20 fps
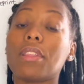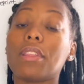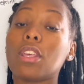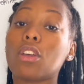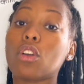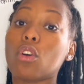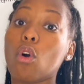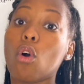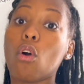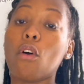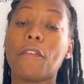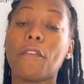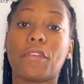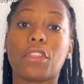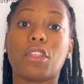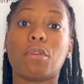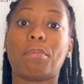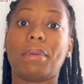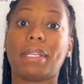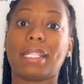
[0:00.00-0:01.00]
the goal for
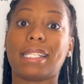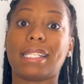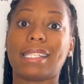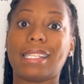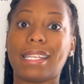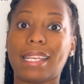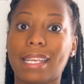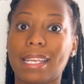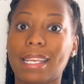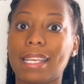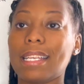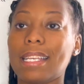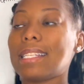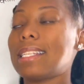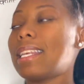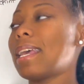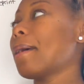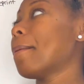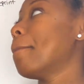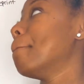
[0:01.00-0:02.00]
the business is,
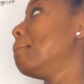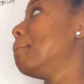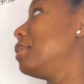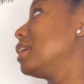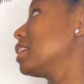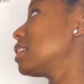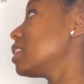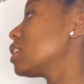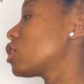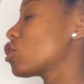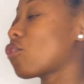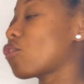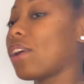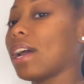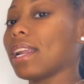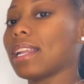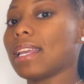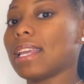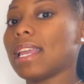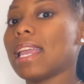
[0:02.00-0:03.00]
business
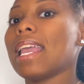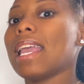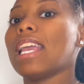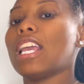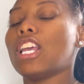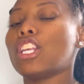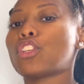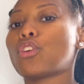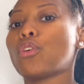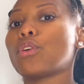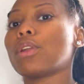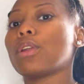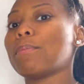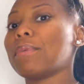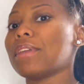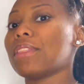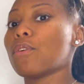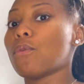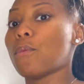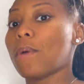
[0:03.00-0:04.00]
credit is going to
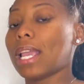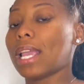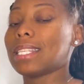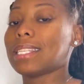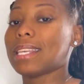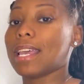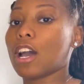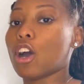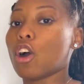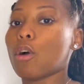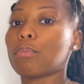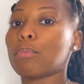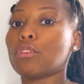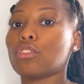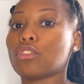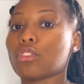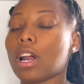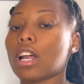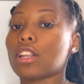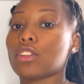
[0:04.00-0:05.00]
be the way to help you
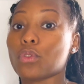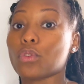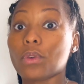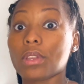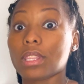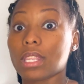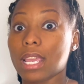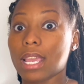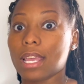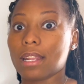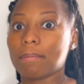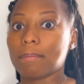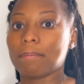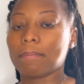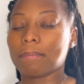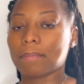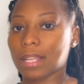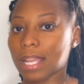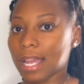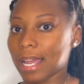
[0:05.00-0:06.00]
start doing that.
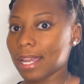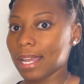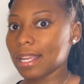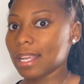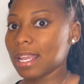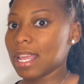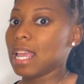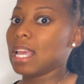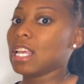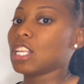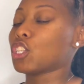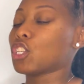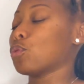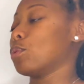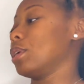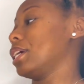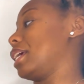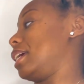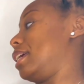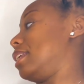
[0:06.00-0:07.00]
Okay, so
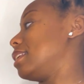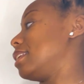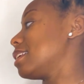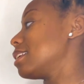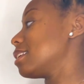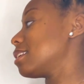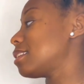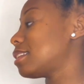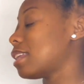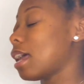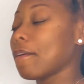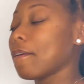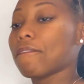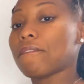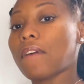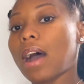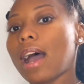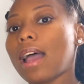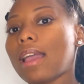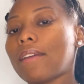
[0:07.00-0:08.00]
again, step
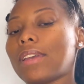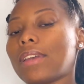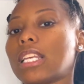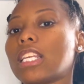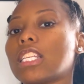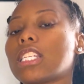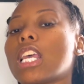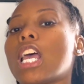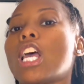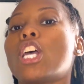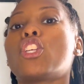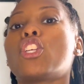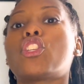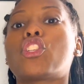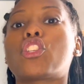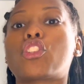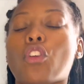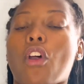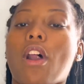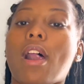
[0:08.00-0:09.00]
5 is
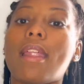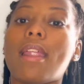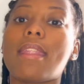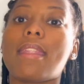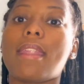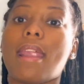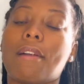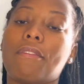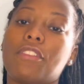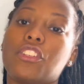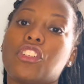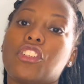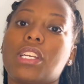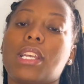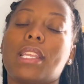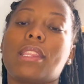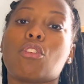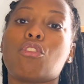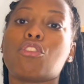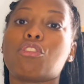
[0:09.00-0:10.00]
start
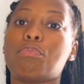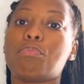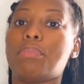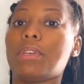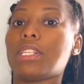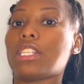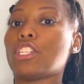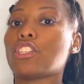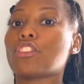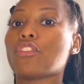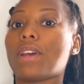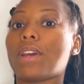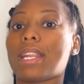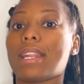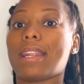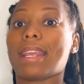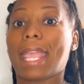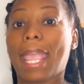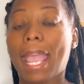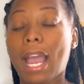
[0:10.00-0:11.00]
leveraging those business credit
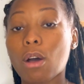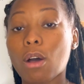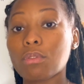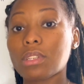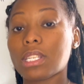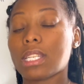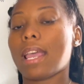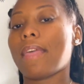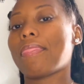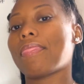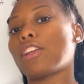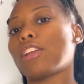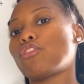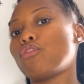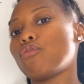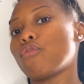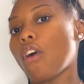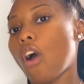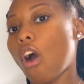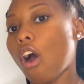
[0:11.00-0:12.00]
accounts that
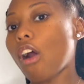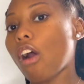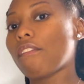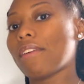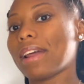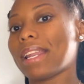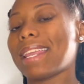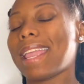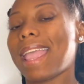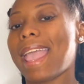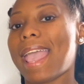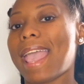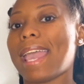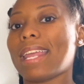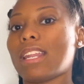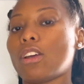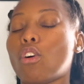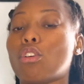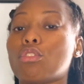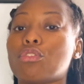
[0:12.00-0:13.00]
you've already
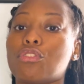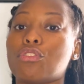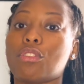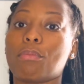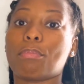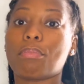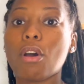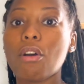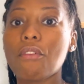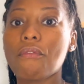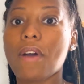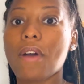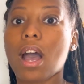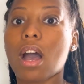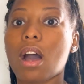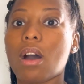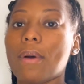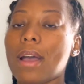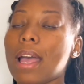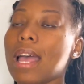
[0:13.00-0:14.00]
added onto the
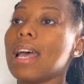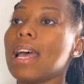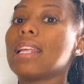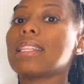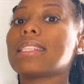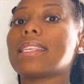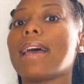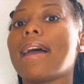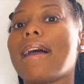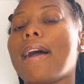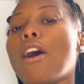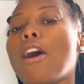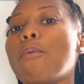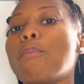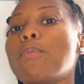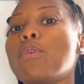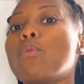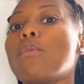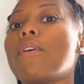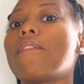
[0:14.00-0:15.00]
profile to
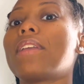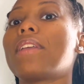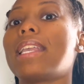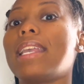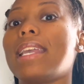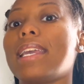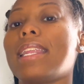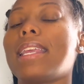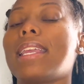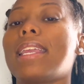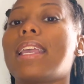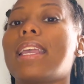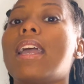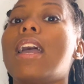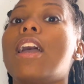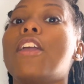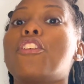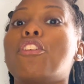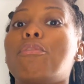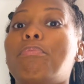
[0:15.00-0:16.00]
help you with getting
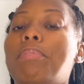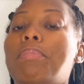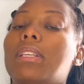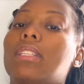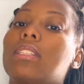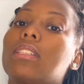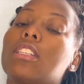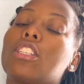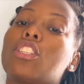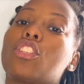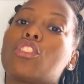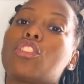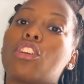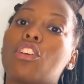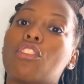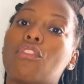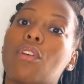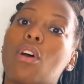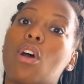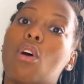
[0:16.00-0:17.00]
your business to
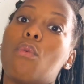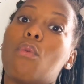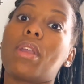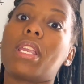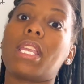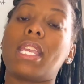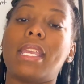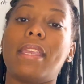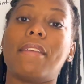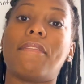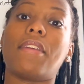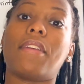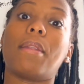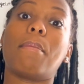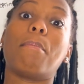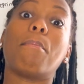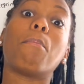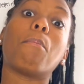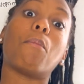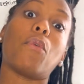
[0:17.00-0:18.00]
grow even
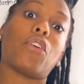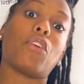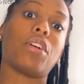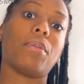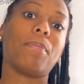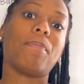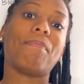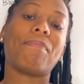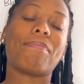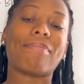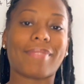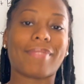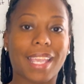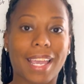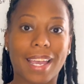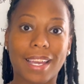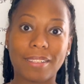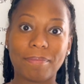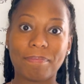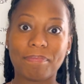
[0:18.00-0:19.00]
more.
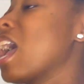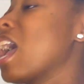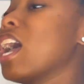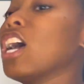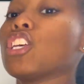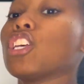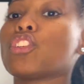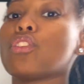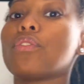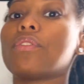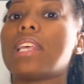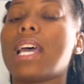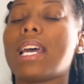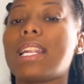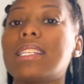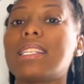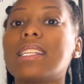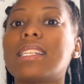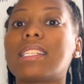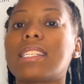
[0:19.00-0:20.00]
Okay, so that
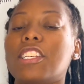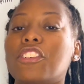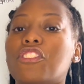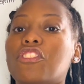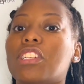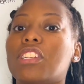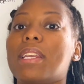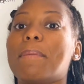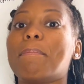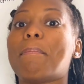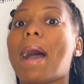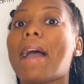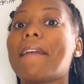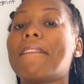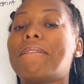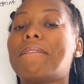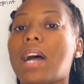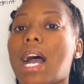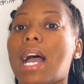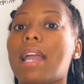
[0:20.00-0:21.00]
is essentially my
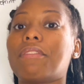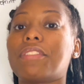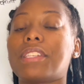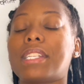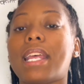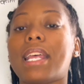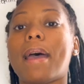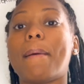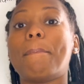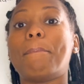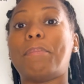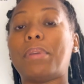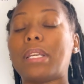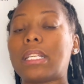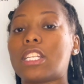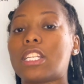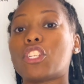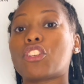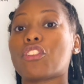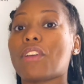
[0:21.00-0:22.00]
5-step
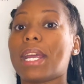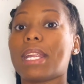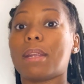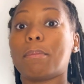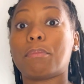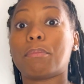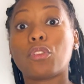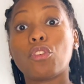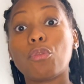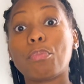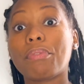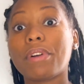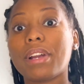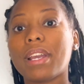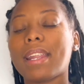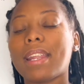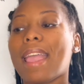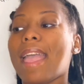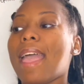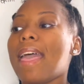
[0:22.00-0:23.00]
business credit
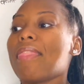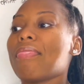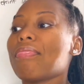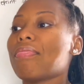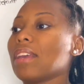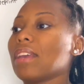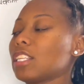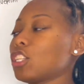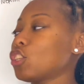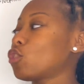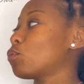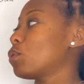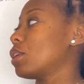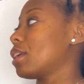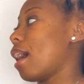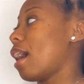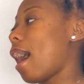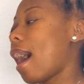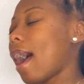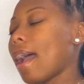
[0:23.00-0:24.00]
blueprint. This is
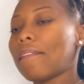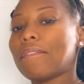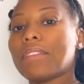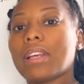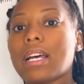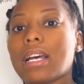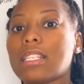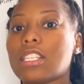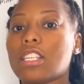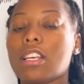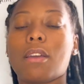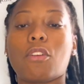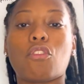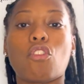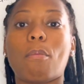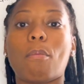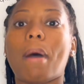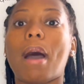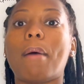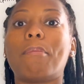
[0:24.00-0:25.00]
what I've done to
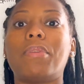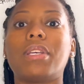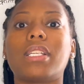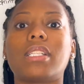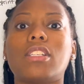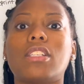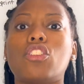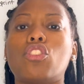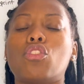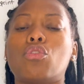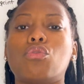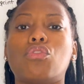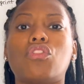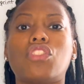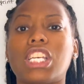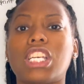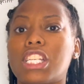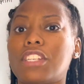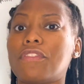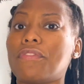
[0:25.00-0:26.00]
grow my business to
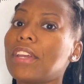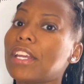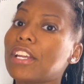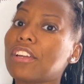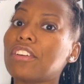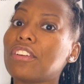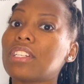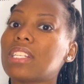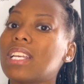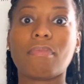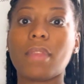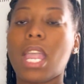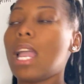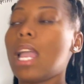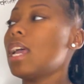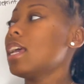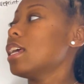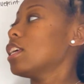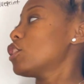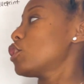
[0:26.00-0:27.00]
6 figures.
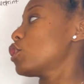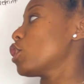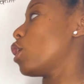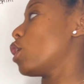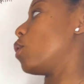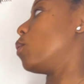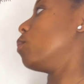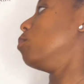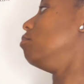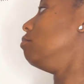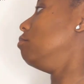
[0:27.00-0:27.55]
So